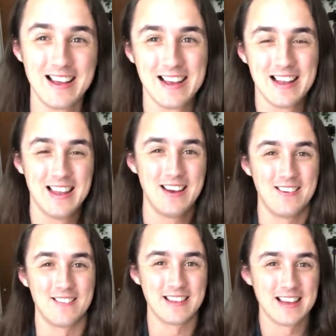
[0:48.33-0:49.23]

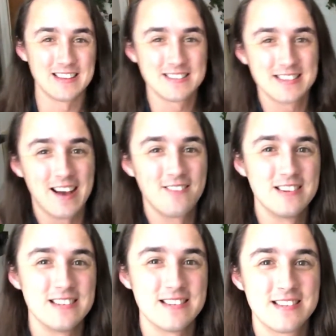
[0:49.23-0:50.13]
hello. Yes, that
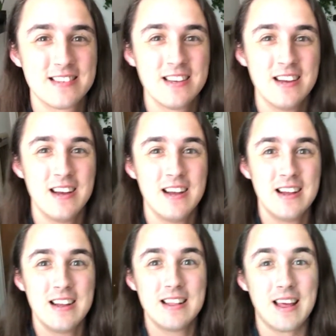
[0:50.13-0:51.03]
was
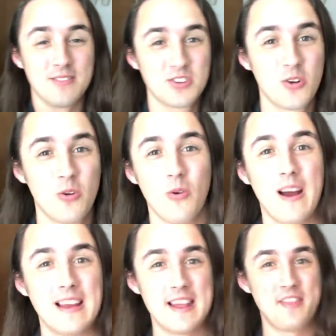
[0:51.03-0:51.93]

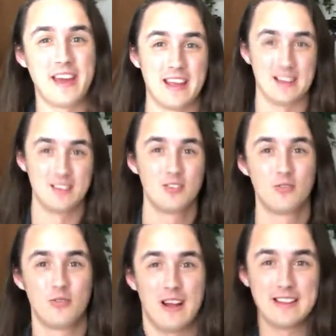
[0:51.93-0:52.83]
quite a thing.
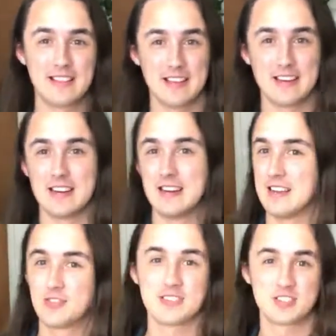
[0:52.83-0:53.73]
Quite the
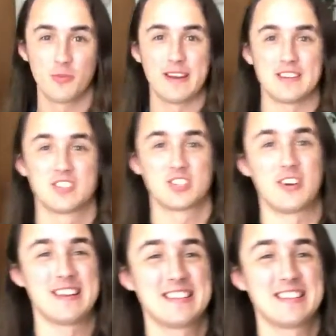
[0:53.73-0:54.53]
interesting way to start out the